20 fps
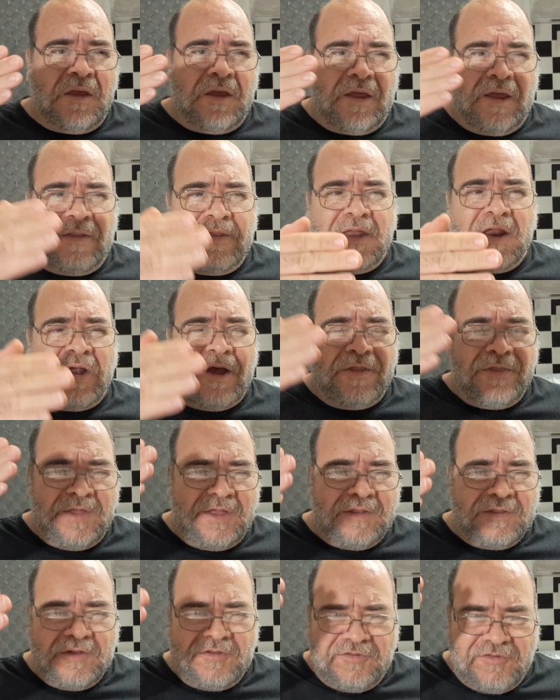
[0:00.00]
And then I
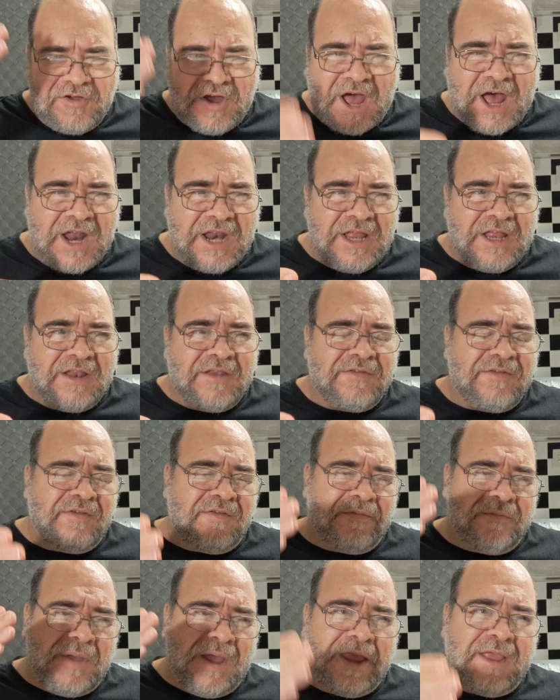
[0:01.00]
think the Jardiance
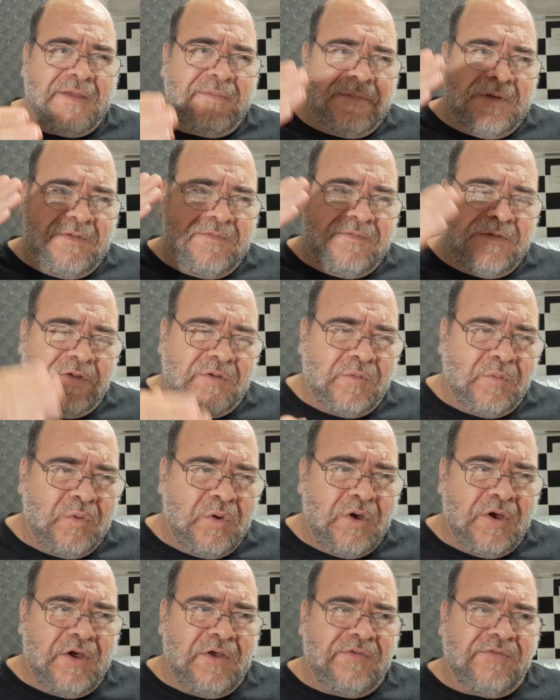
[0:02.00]
is making me feel
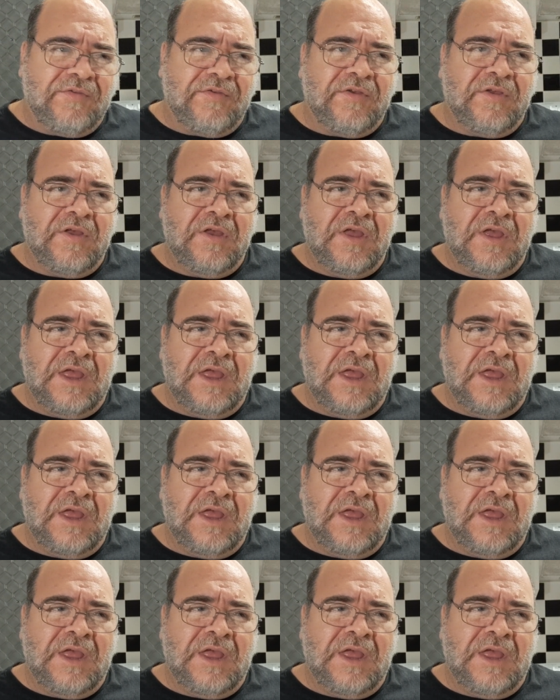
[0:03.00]
worse,